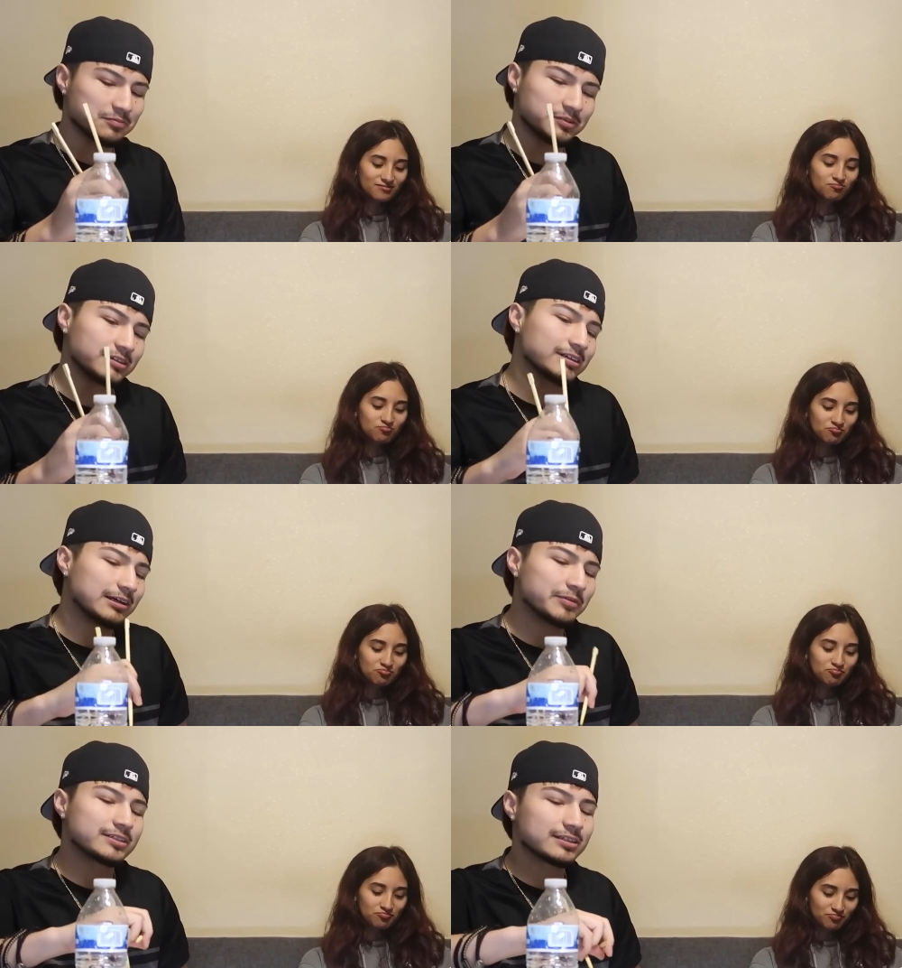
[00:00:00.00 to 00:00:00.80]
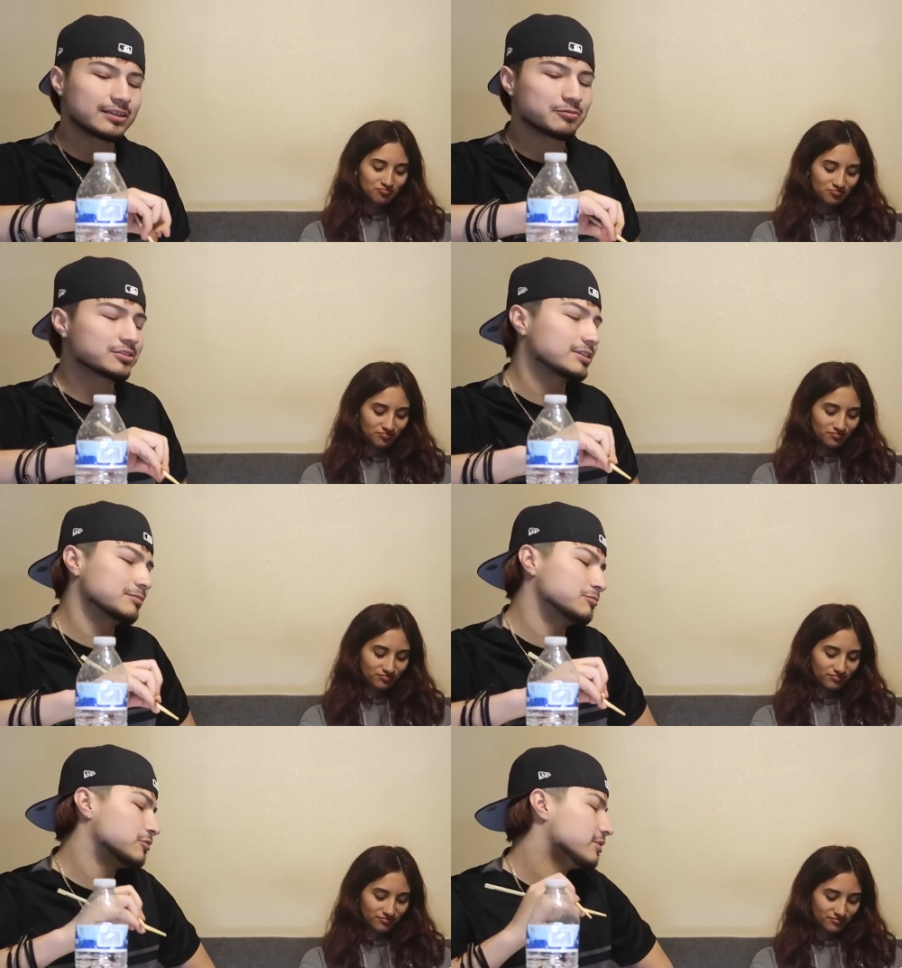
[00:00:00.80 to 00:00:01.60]
Speaker 1: But I'm excited more than,
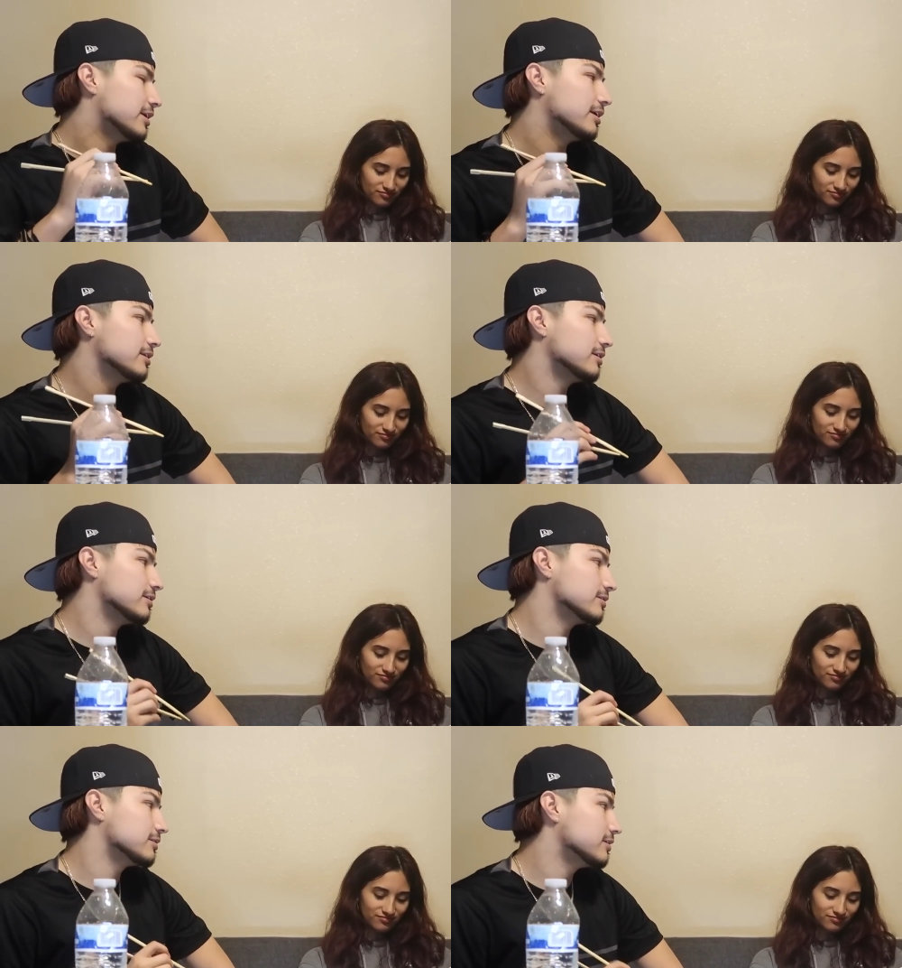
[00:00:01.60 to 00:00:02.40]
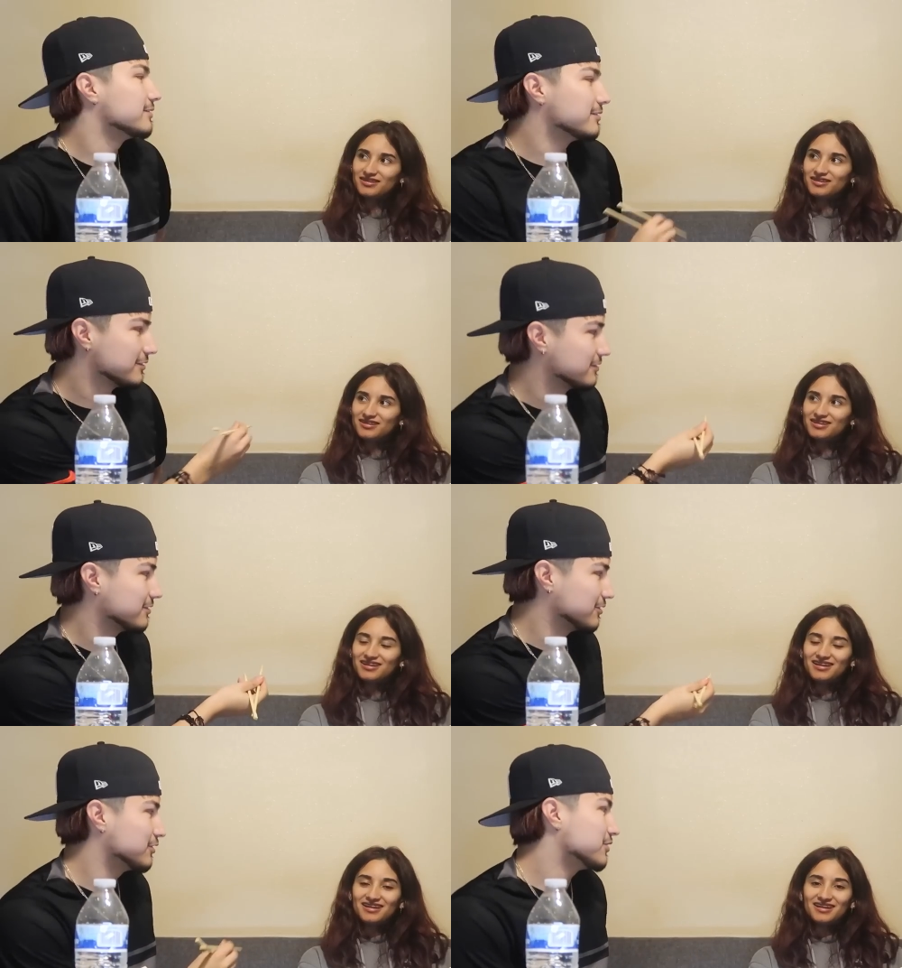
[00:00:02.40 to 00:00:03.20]
more than anything.
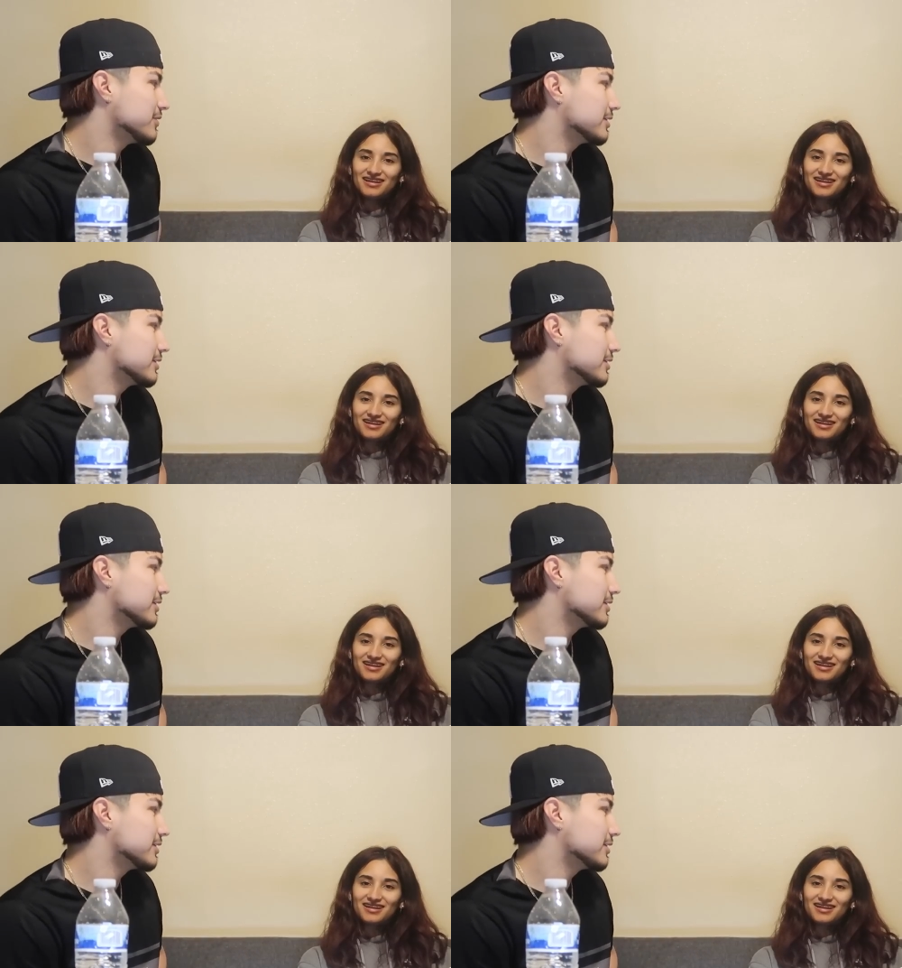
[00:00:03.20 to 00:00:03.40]
Yes.